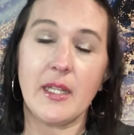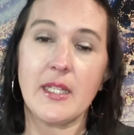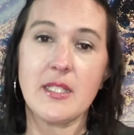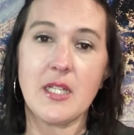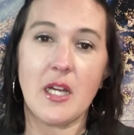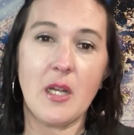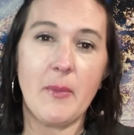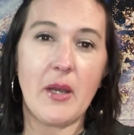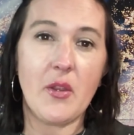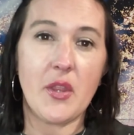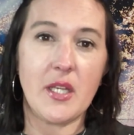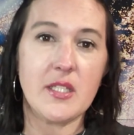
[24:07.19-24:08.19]
Let's talk
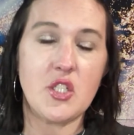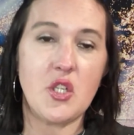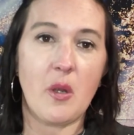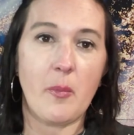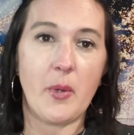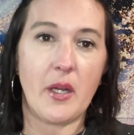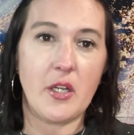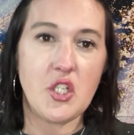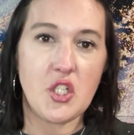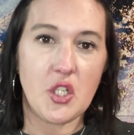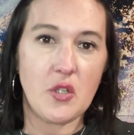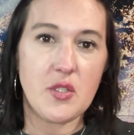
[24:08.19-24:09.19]
about things that you can put on
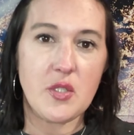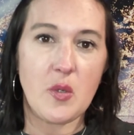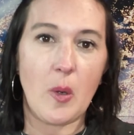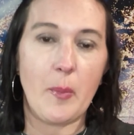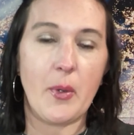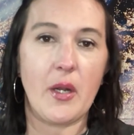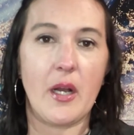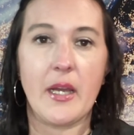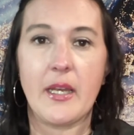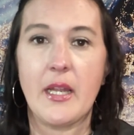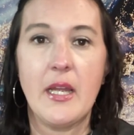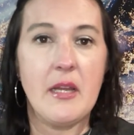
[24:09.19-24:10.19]
shirts or put
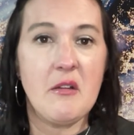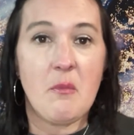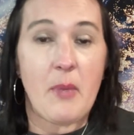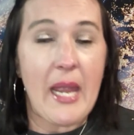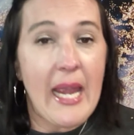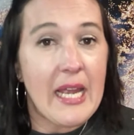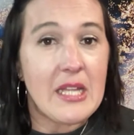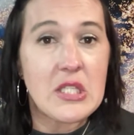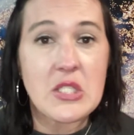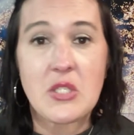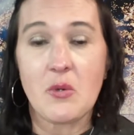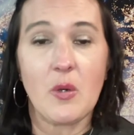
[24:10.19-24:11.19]
on
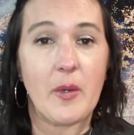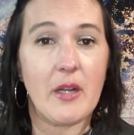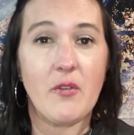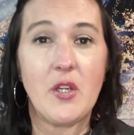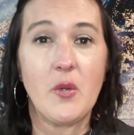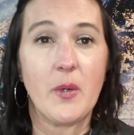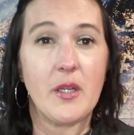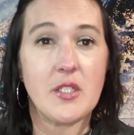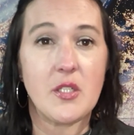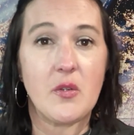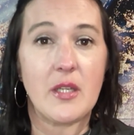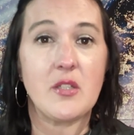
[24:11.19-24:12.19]
pants or whatever you want to
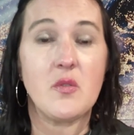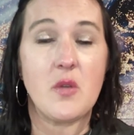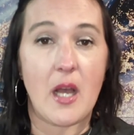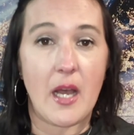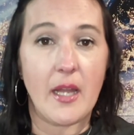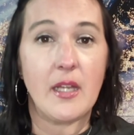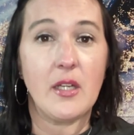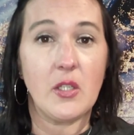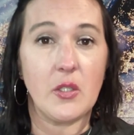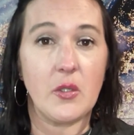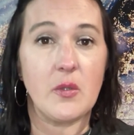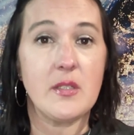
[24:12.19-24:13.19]
do that do not
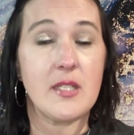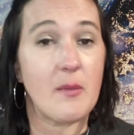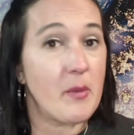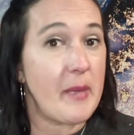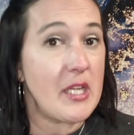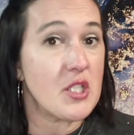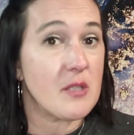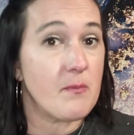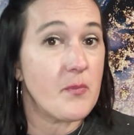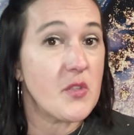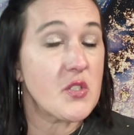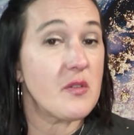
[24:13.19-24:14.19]
include sublimation.
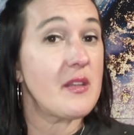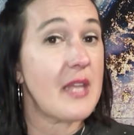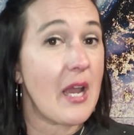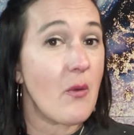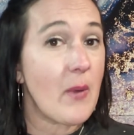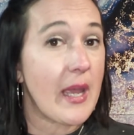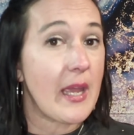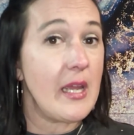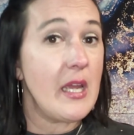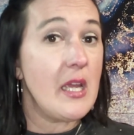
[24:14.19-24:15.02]
So then that way,